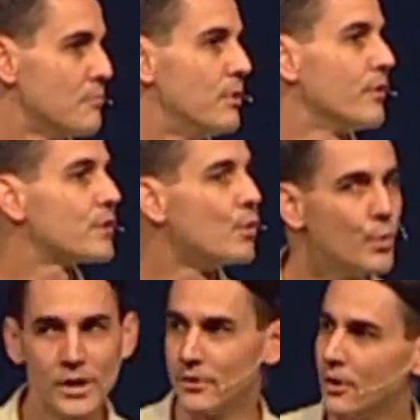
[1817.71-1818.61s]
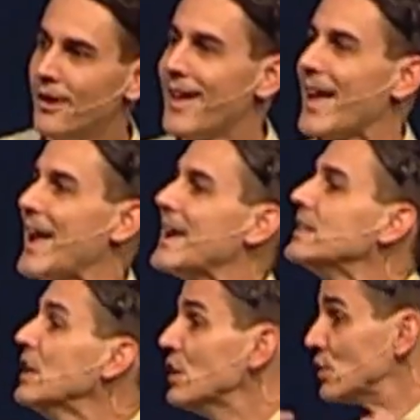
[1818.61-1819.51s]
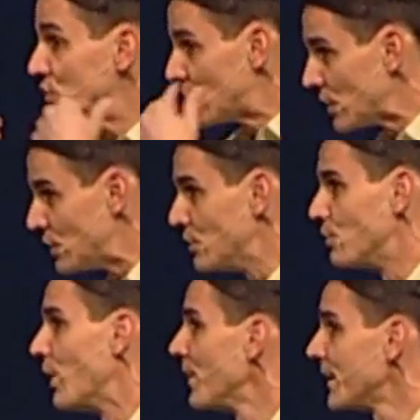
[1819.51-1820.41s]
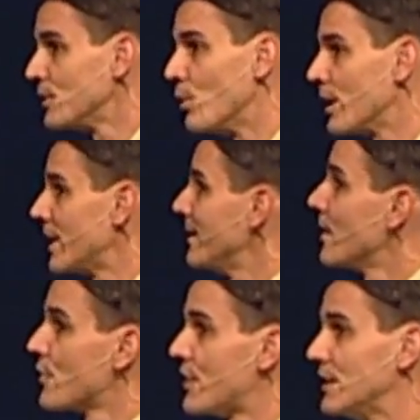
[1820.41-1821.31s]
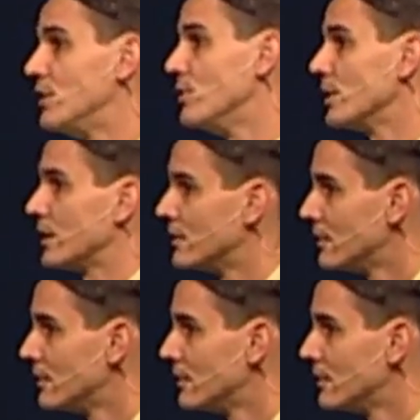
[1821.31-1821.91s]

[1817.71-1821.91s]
both to will and to do. One thing to want it, another thing to do it.